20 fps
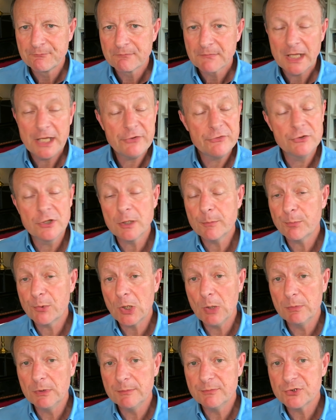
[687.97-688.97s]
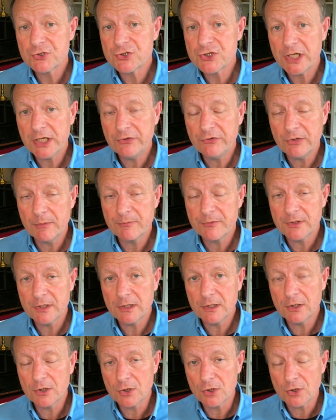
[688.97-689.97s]
It's not a problem to share
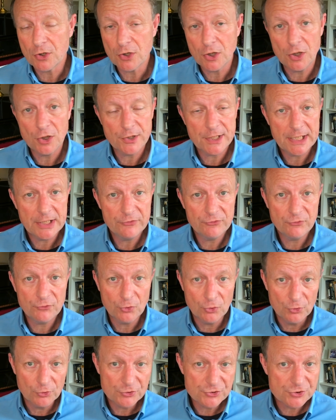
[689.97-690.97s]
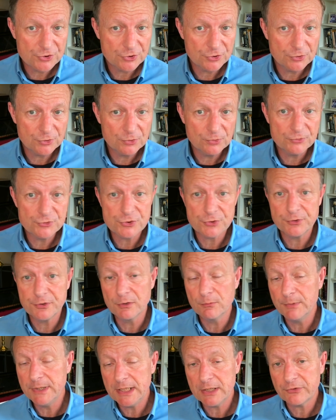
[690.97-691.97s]
something God has taught you during the
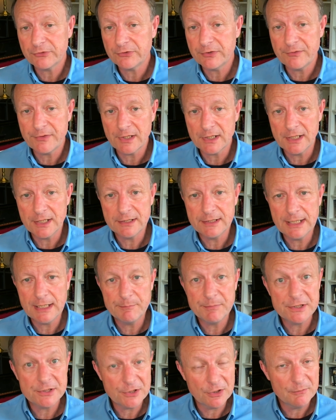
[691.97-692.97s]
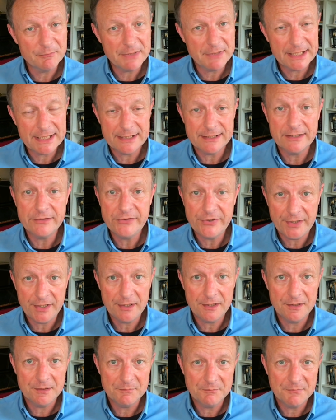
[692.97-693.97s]
week or something like that, but don't make it a
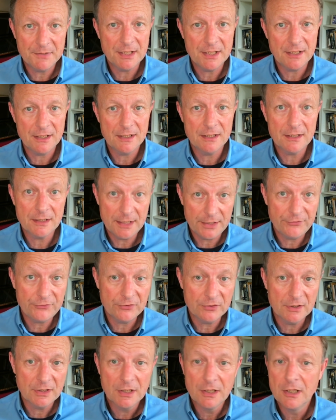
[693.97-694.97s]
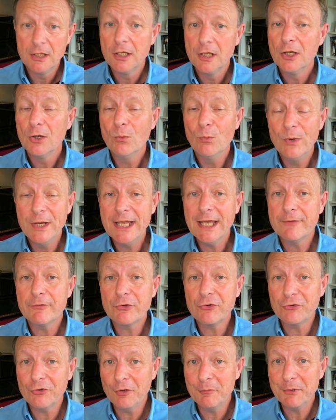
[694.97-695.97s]
10-minute lesson. We have a
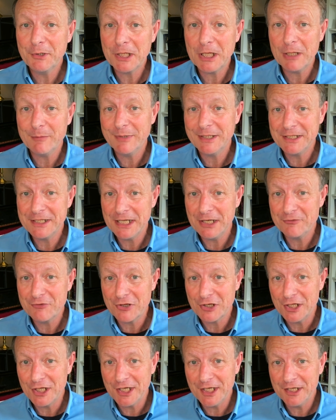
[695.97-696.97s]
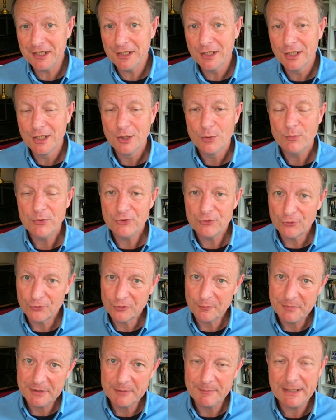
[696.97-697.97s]
sermon coming down the line. We talked a
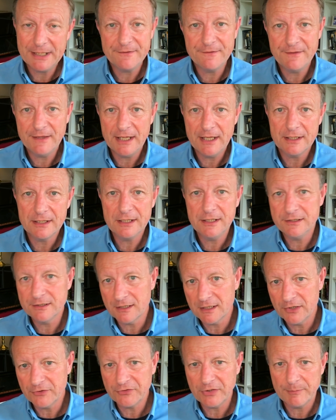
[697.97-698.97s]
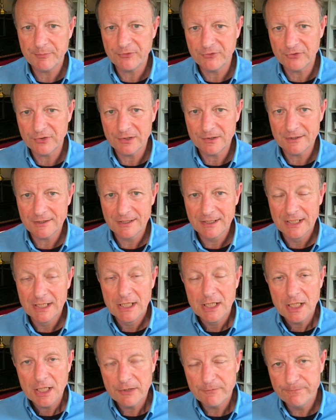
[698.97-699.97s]
bit about that in the last episode.
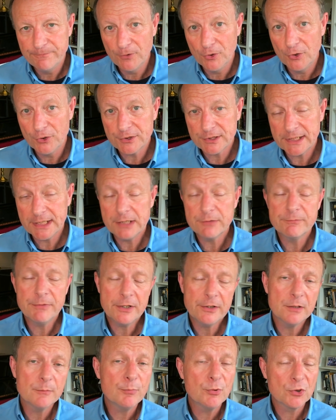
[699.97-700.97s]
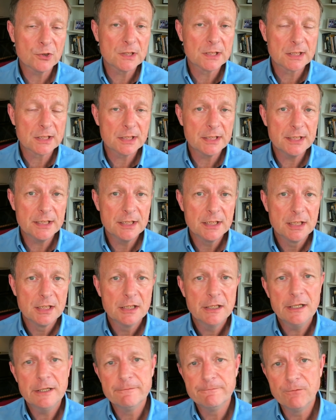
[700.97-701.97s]
And fourthly, and very importantly,
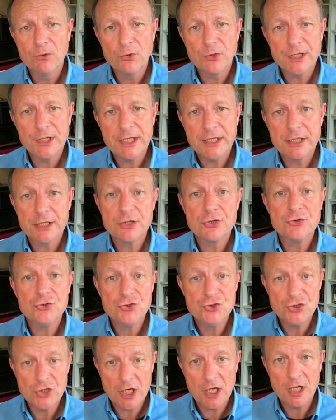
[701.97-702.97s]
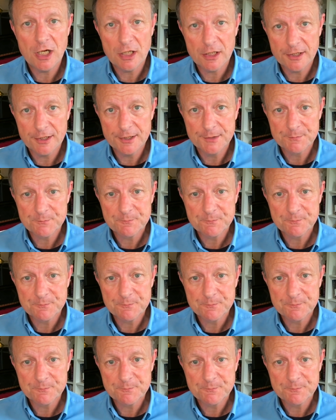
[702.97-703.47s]
avoid jargon.